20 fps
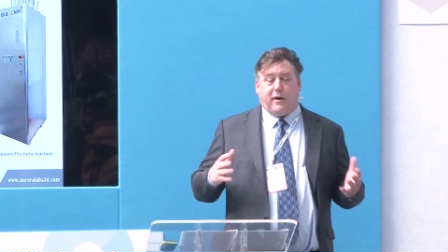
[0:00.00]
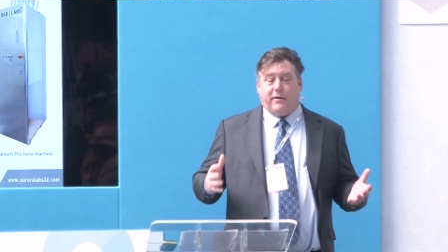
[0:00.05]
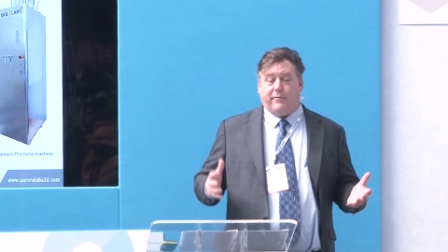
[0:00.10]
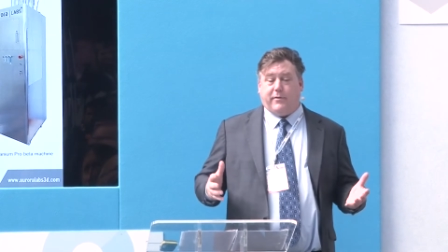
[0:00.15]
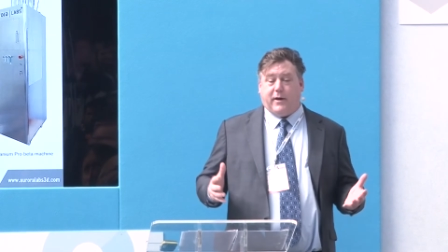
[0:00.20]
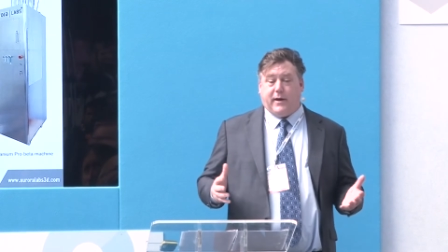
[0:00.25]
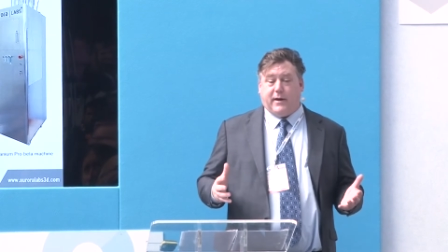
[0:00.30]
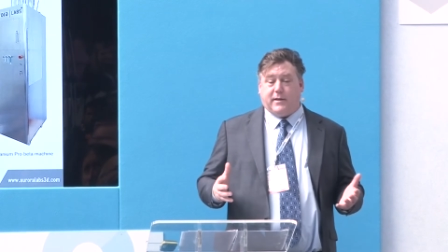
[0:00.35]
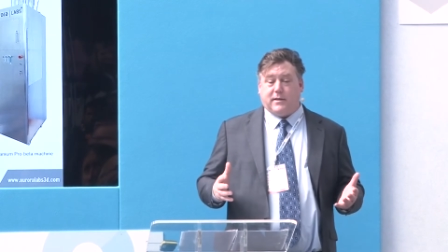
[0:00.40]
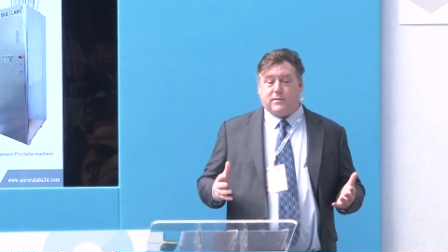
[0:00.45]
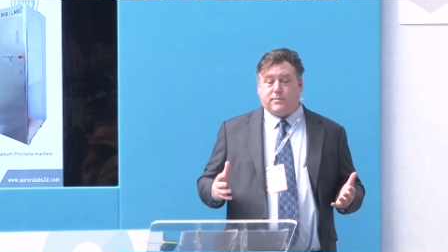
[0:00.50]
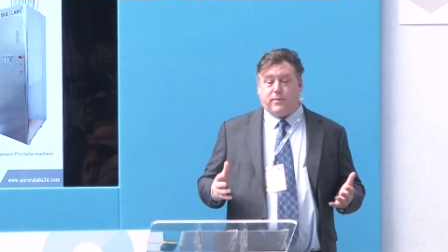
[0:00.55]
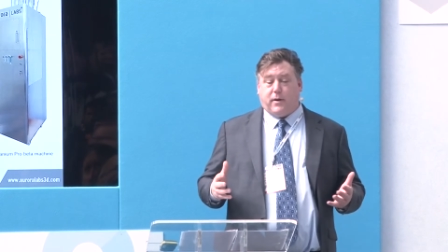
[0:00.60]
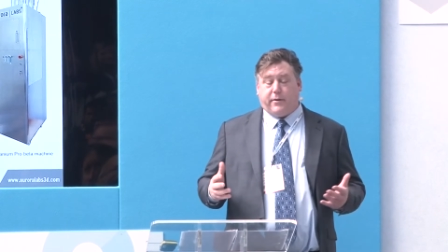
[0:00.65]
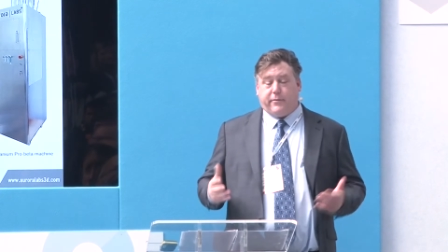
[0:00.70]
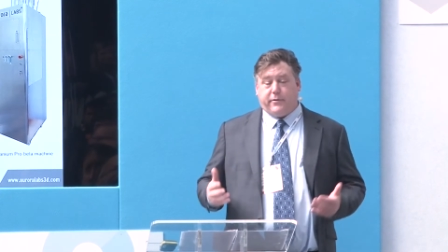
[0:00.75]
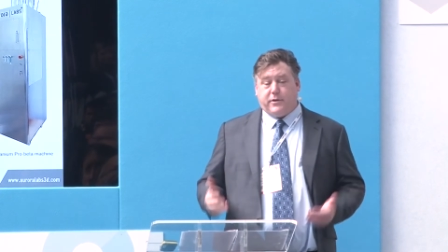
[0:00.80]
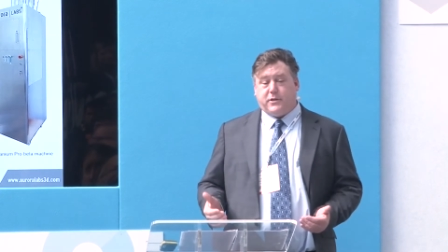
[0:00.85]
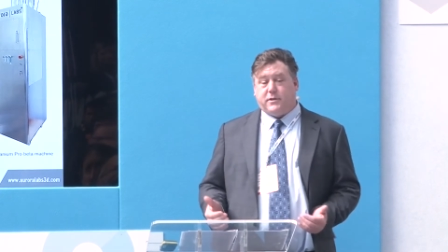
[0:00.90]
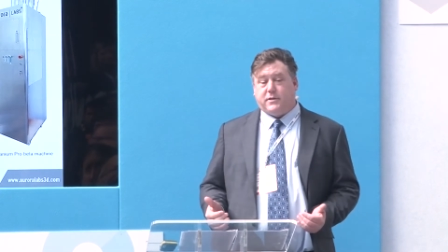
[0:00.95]
overheads by
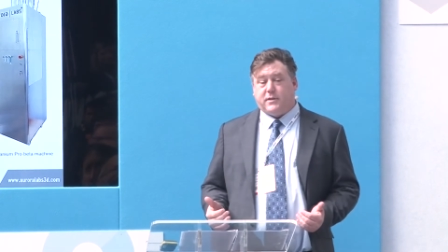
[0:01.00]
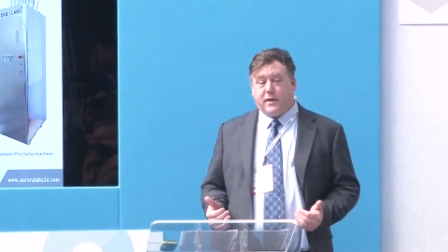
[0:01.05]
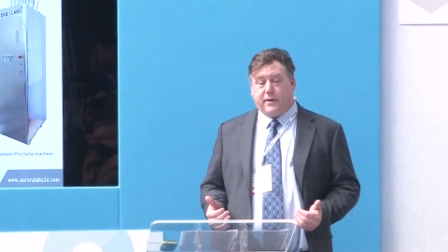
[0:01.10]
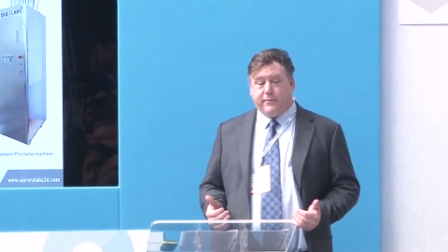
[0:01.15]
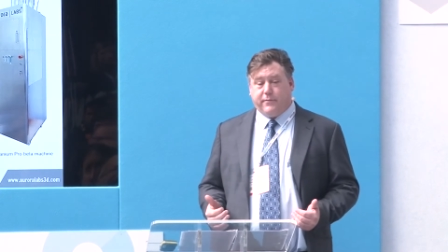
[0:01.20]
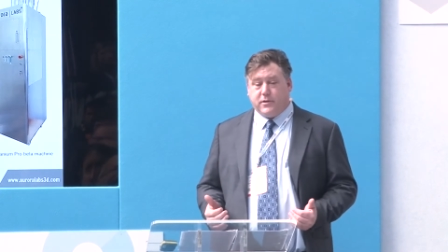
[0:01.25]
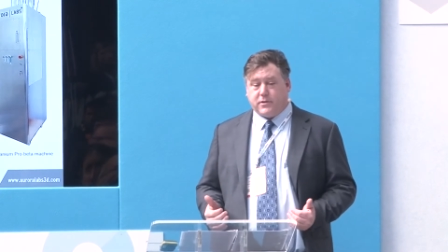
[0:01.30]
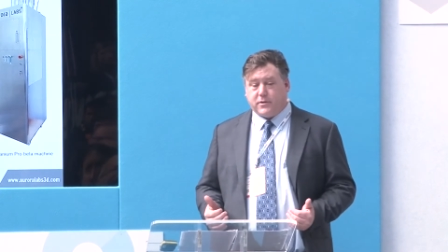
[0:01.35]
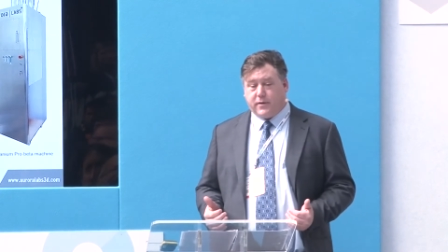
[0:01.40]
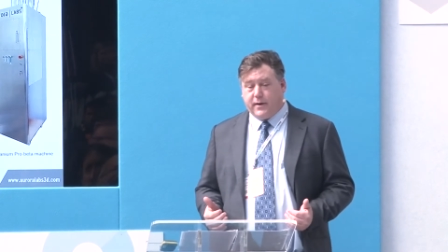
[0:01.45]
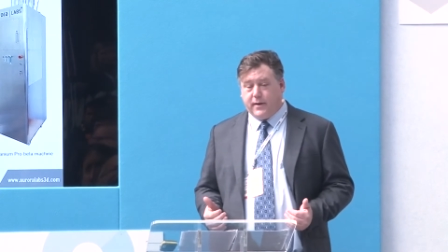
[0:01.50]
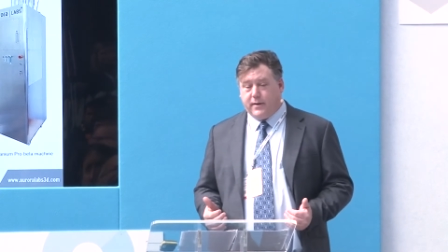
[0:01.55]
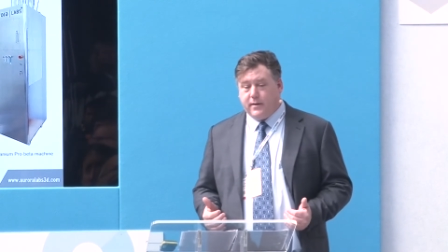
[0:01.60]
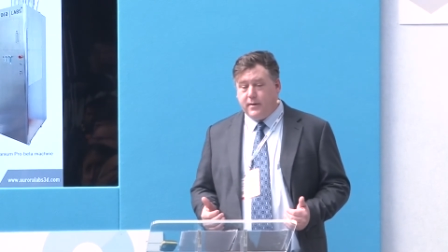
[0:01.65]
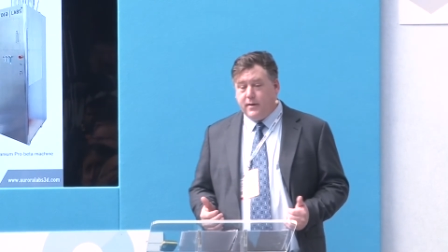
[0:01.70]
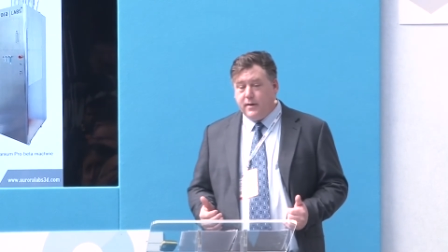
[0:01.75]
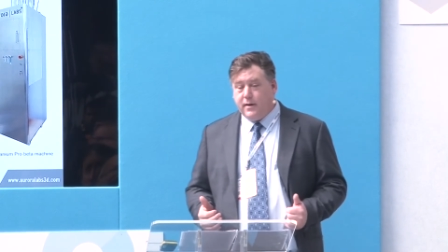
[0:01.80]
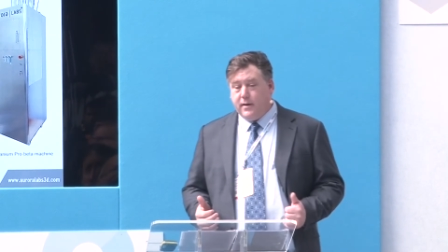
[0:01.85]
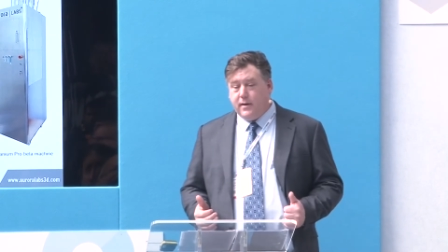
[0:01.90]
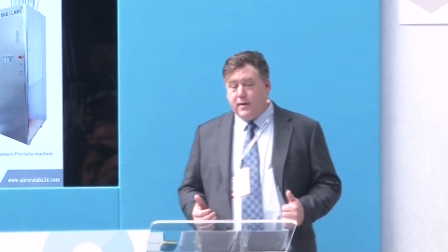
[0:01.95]
reducing inventory.
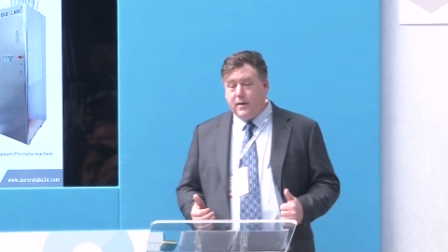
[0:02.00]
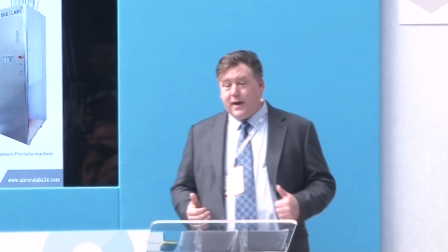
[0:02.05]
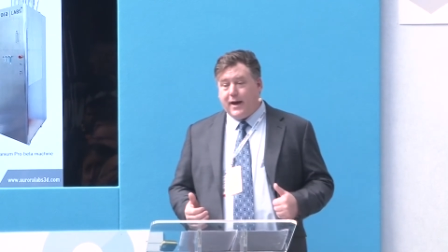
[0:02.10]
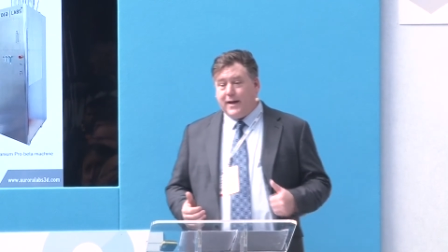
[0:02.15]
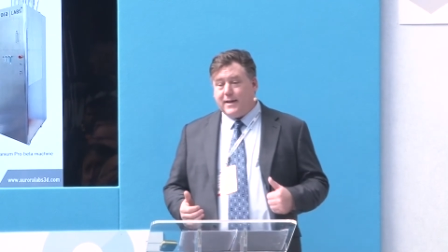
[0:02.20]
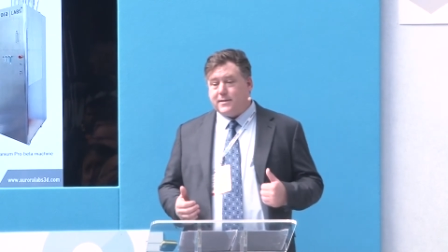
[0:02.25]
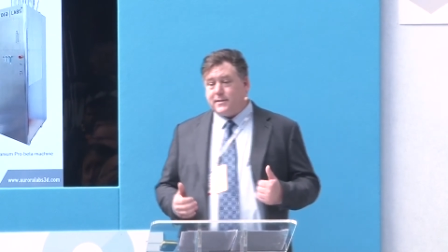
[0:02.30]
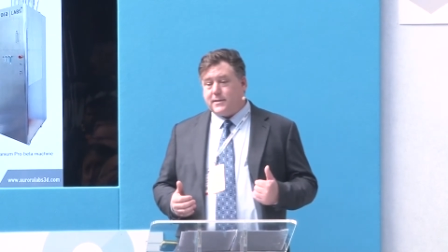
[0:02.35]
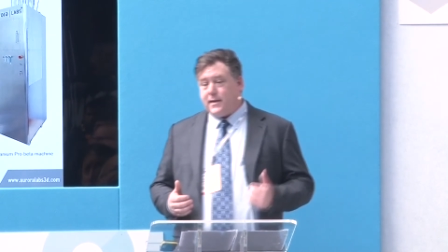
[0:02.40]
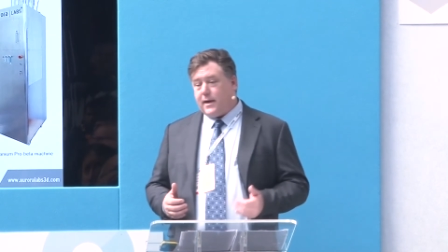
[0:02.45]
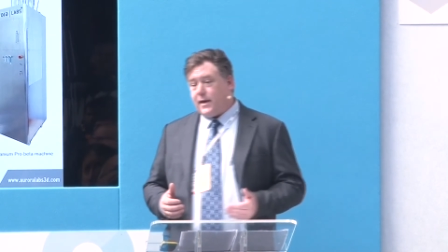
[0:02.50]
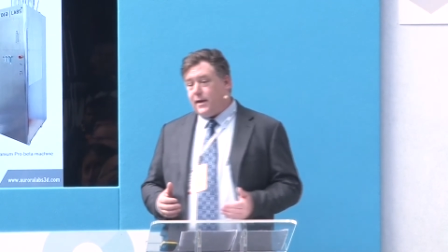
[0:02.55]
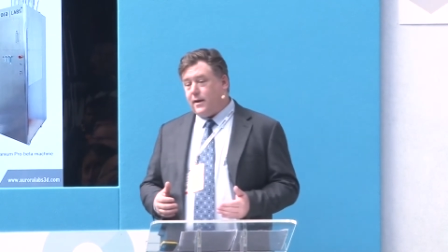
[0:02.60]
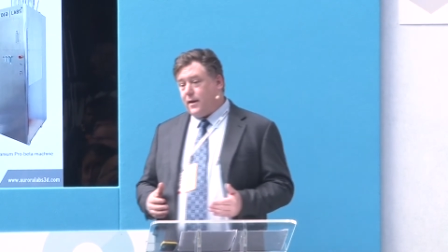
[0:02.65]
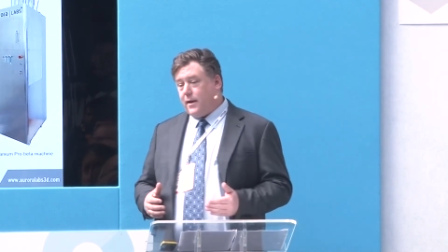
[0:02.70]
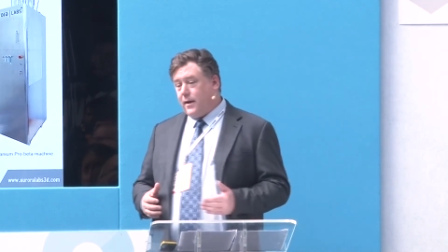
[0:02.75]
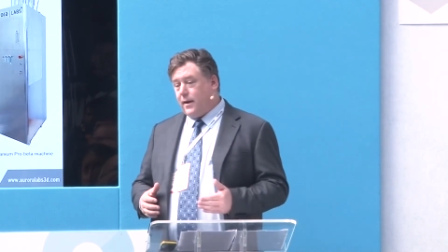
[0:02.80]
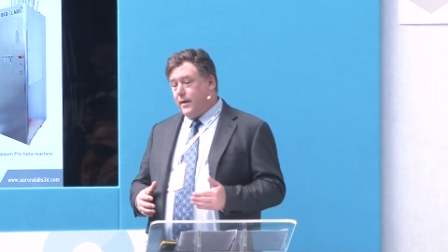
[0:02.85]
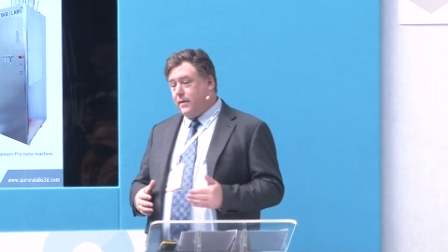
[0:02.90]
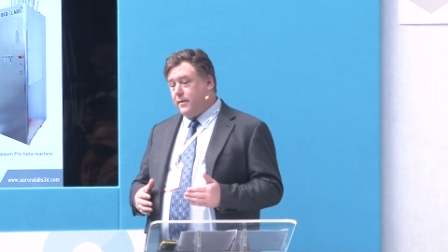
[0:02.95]
And
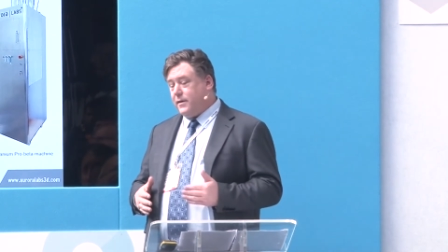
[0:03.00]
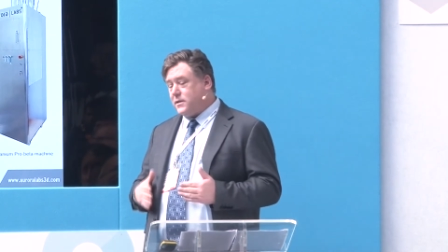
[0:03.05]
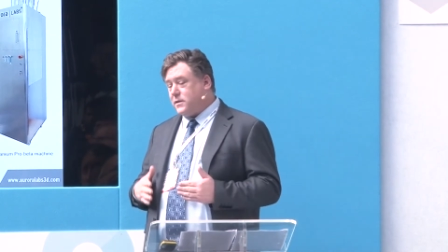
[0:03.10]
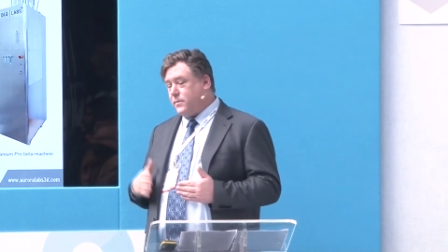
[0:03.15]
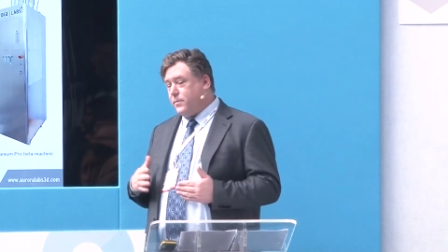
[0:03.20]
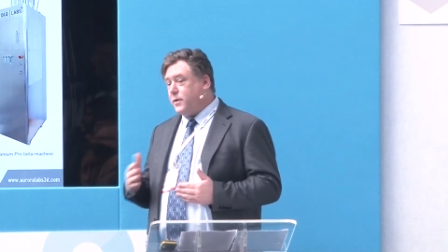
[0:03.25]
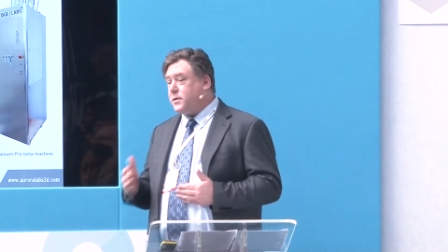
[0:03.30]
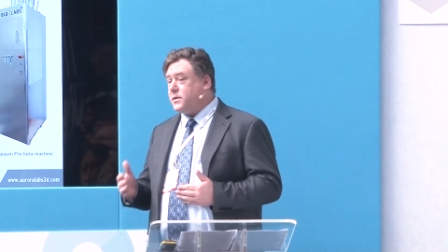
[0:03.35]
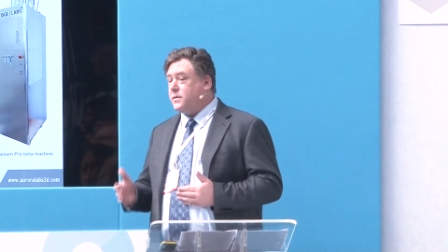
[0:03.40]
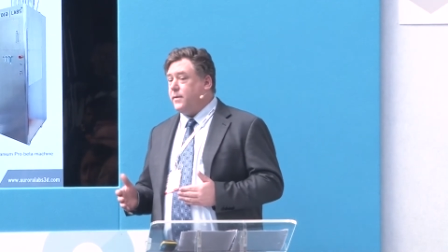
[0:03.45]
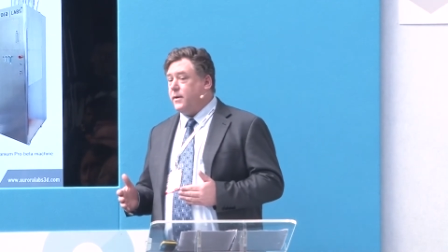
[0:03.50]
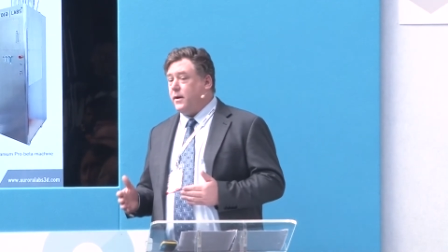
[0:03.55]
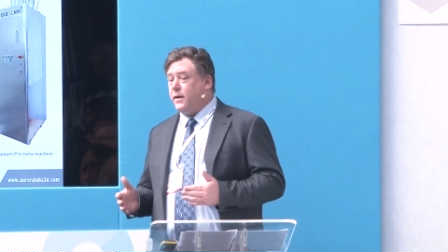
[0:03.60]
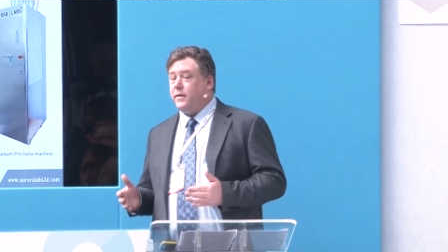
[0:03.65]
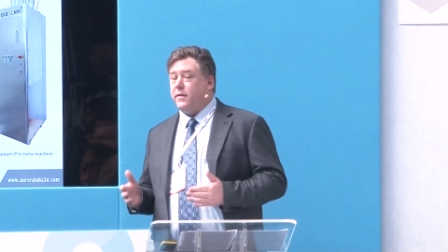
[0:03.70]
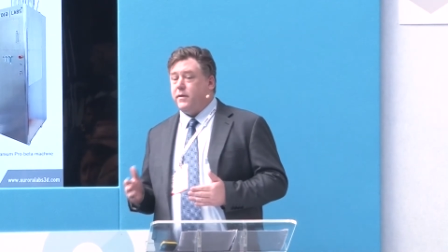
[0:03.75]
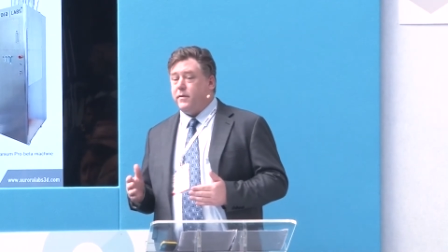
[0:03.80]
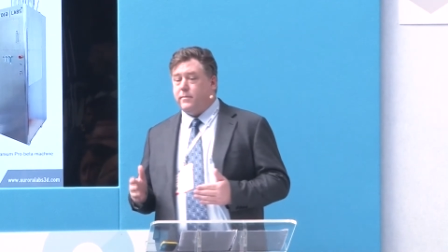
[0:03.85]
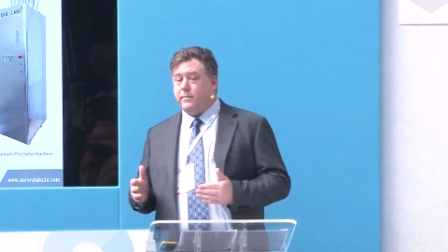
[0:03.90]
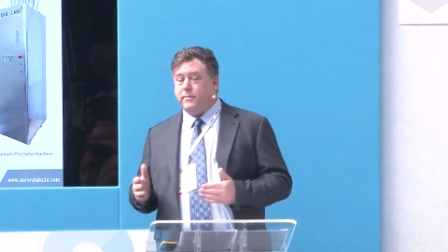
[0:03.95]
secondly, there's a possibility
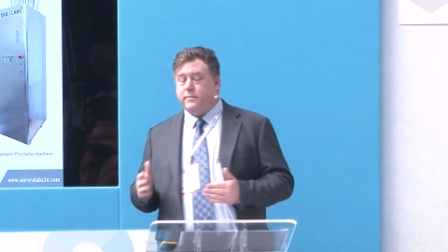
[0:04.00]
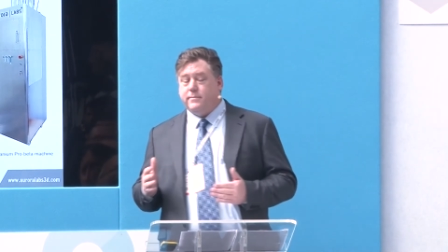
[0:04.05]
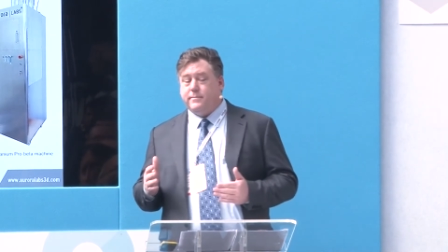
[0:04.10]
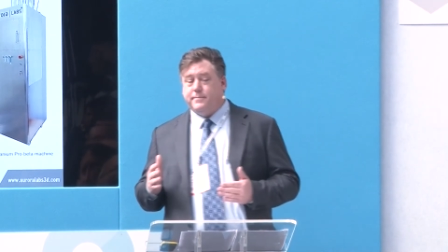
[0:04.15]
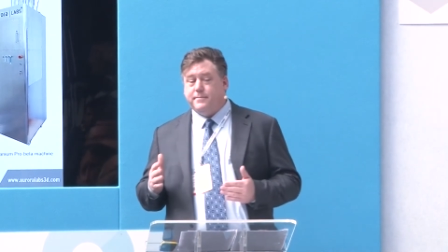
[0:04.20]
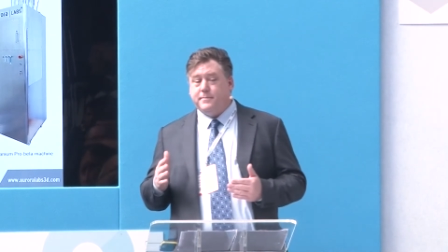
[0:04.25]
of them